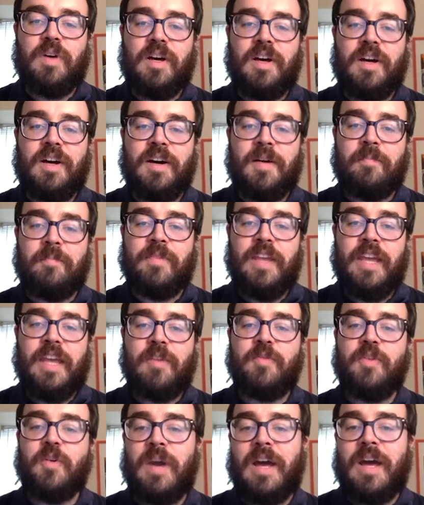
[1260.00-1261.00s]
um,
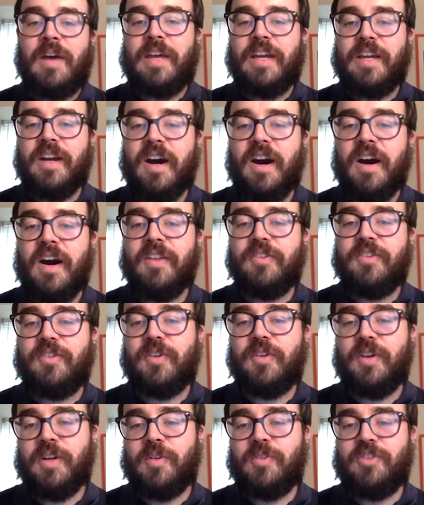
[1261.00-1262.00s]
if you have a
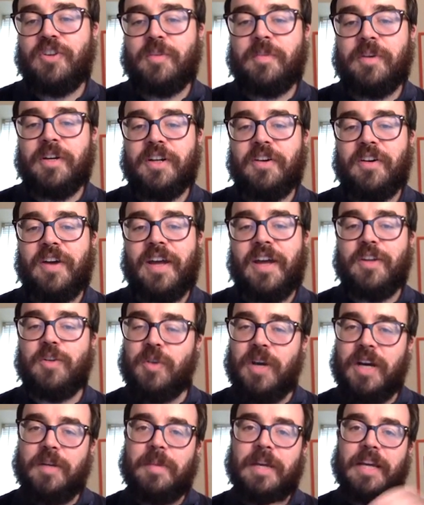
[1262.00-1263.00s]
const auto SharePutter and you
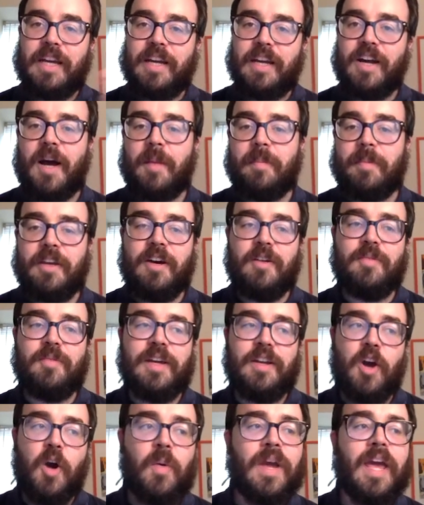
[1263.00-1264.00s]
try to make a copy of
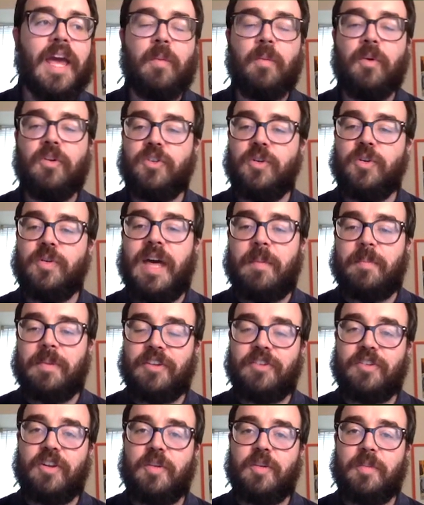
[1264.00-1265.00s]
it, okay, we'll do that,
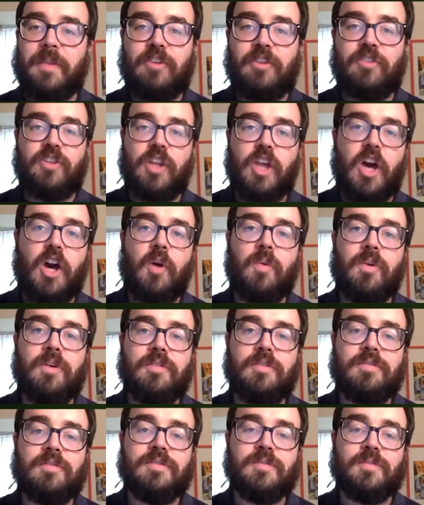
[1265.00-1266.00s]
but it's going to be slow.
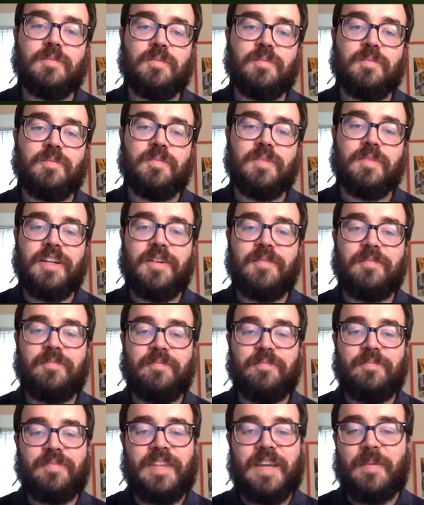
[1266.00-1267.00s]
You know,
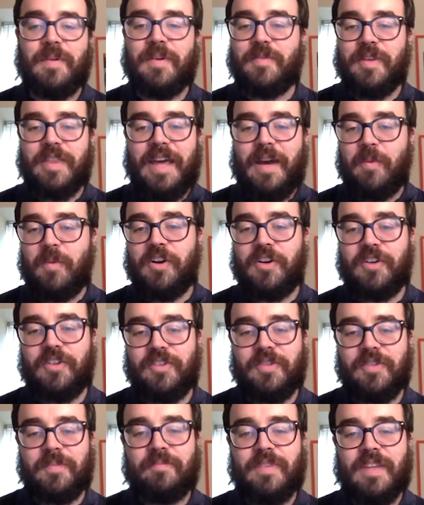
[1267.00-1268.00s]
however that
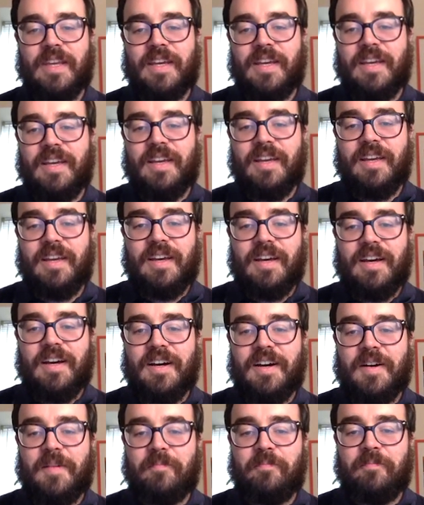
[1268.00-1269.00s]
works.
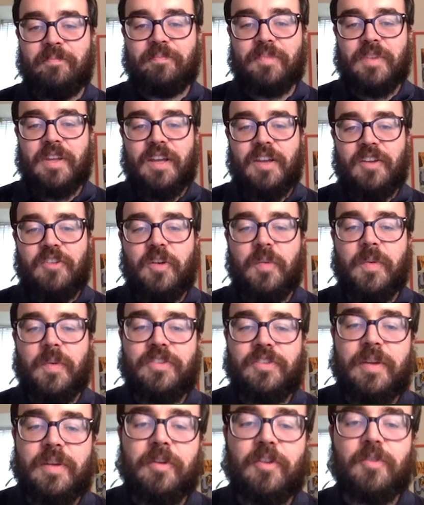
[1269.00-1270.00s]
Um, so
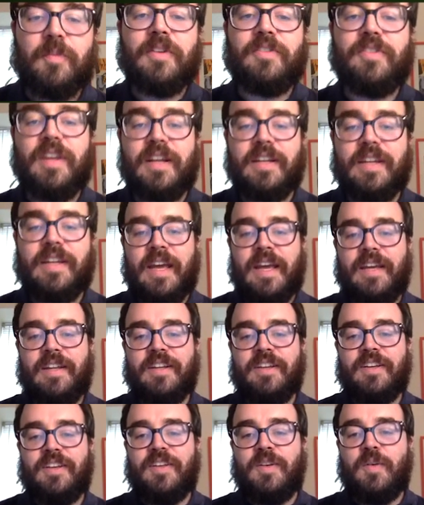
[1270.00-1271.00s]
in C++
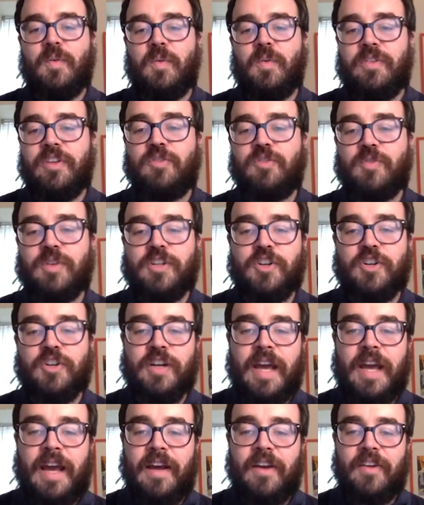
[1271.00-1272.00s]
98, this
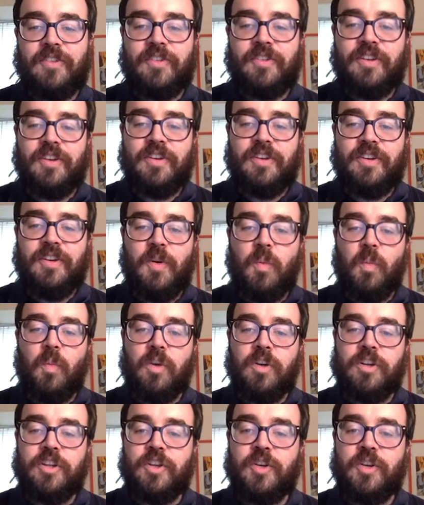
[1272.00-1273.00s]
return x
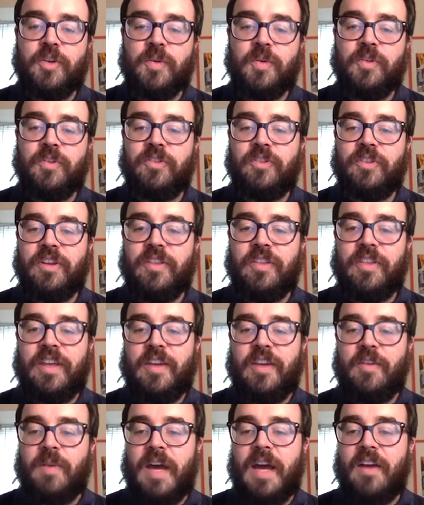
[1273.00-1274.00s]
would use
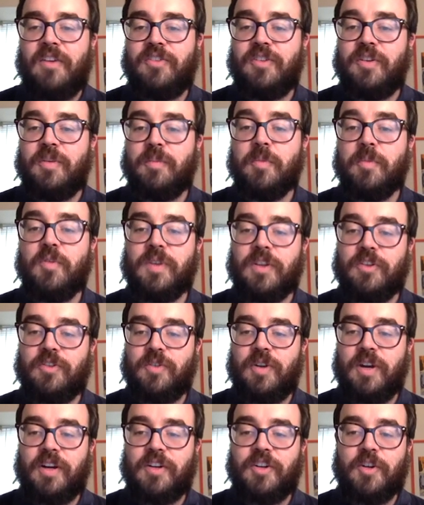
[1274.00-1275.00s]
the fast move
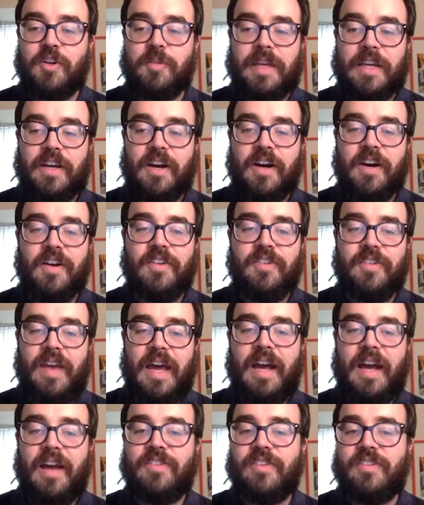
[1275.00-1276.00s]
constructor because
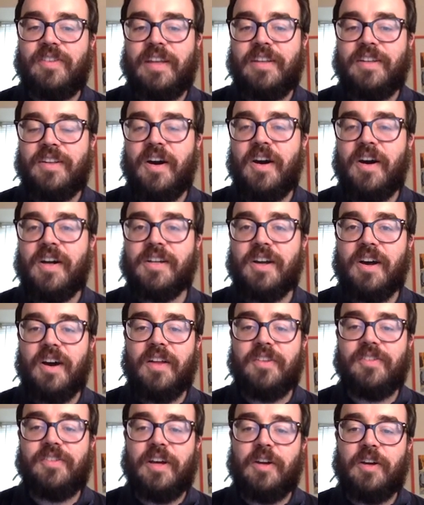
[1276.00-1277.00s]
x is a
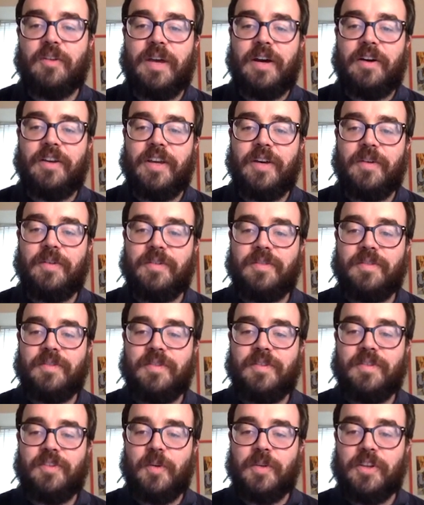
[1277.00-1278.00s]
non-const L value.
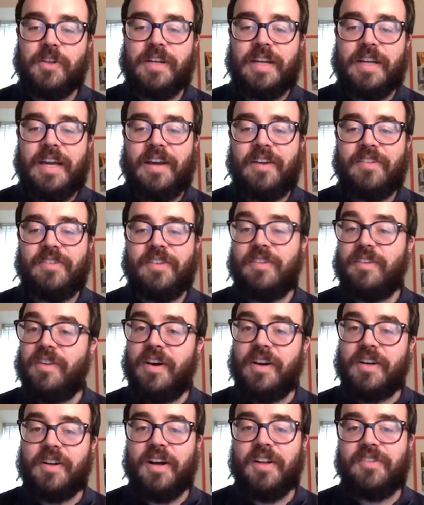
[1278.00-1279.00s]
So look at x, it's a
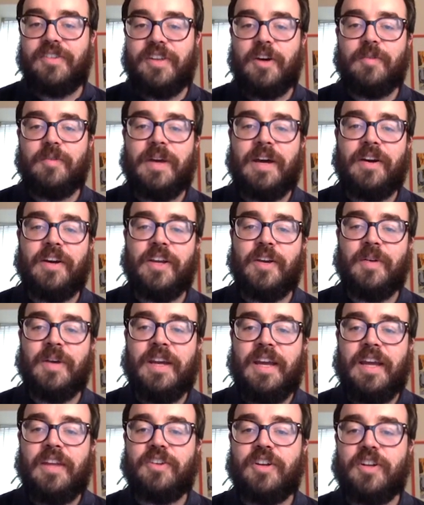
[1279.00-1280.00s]
non-const L value.
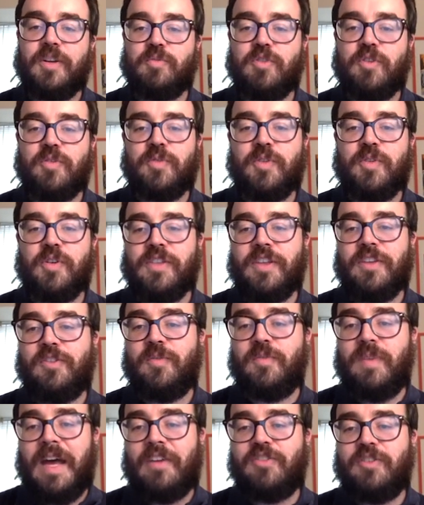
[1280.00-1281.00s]
It's going to prefer
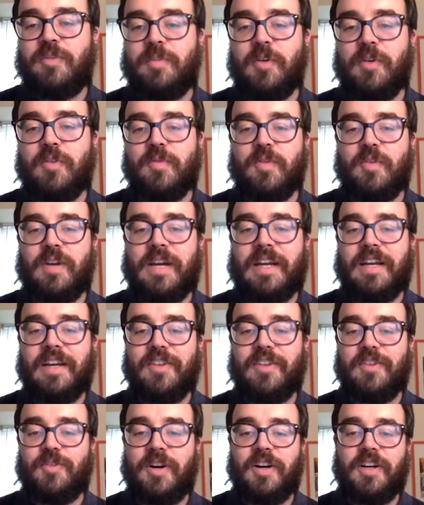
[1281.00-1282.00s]
this fast pilfering
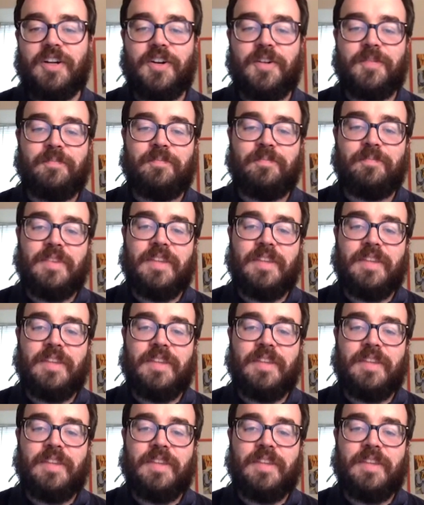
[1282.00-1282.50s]
constructor.